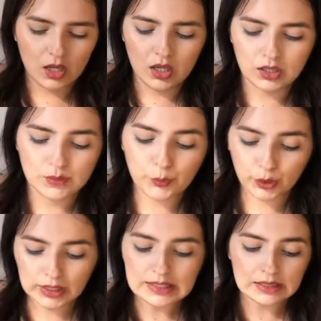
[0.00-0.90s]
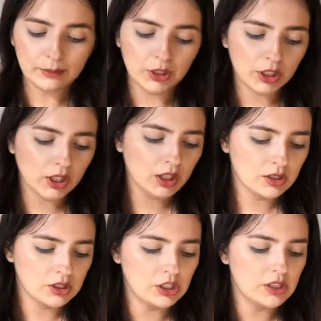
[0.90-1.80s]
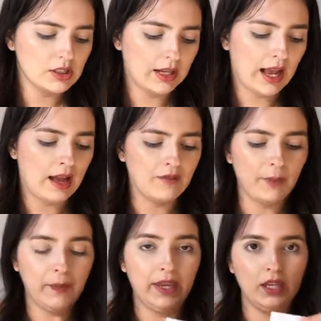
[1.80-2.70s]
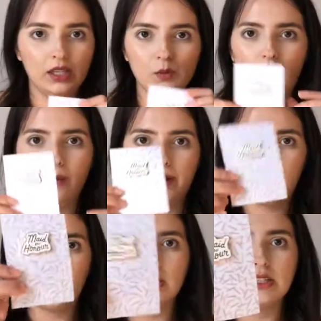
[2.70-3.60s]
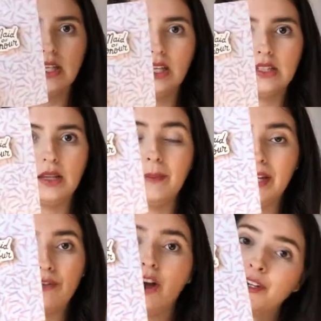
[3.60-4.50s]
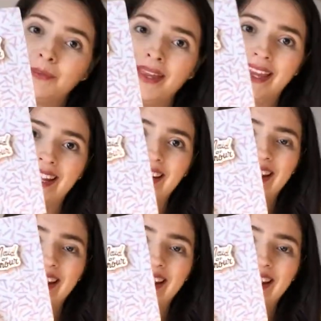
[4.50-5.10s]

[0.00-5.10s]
it's pretty similar. She's gonna have a pin as well, but hers is a Maid of Honor pin.